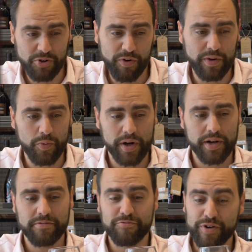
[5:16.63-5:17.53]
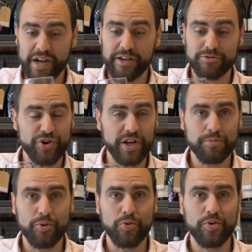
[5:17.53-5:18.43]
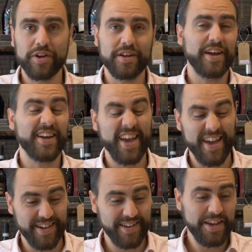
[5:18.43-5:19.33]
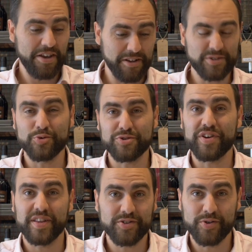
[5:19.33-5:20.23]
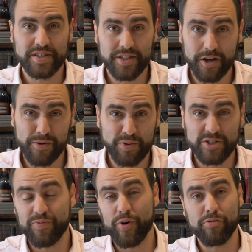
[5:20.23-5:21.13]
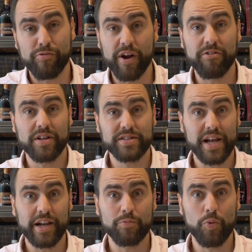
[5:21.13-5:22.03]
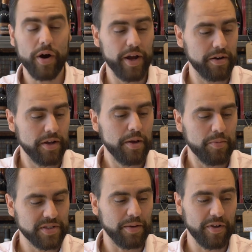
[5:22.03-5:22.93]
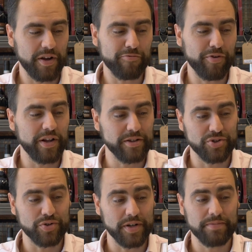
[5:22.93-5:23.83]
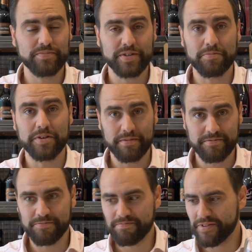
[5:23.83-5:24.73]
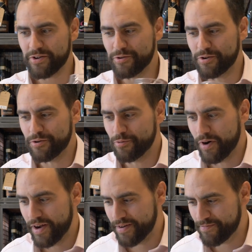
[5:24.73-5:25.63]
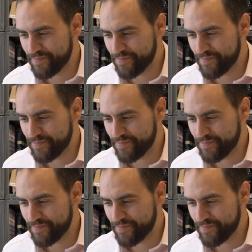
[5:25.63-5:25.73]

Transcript: Great wine, really drinkable. You can sort of drink this on its own, which is very rare in Italian wine, but something I really enjoy. Something good wine.